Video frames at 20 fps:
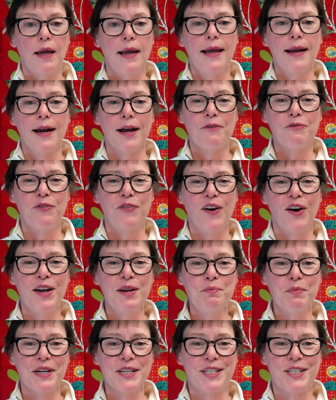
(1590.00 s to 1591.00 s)
And I
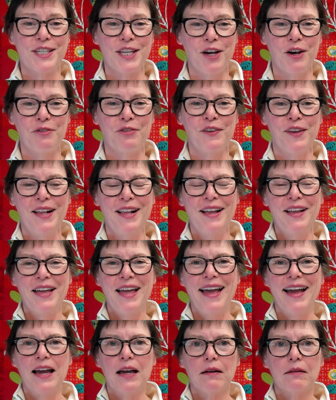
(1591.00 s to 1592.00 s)
find myself
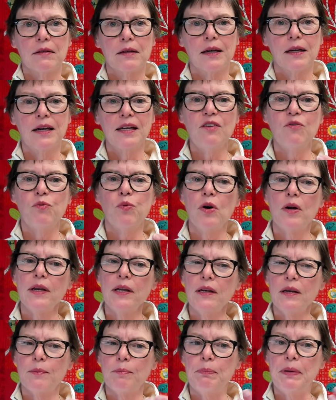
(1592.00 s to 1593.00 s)
kind of
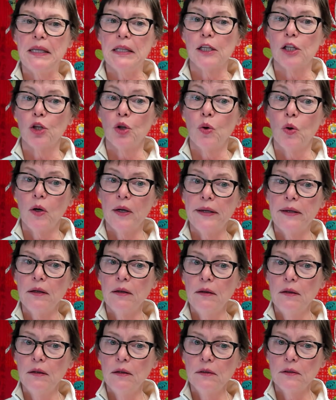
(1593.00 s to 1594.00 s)
wanting to be
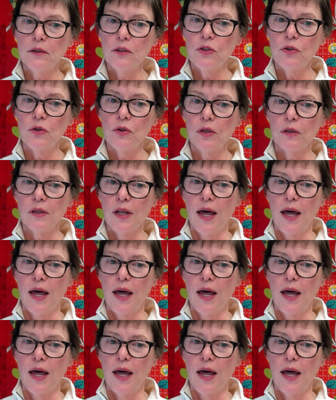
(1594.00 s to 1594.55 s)
loyal to the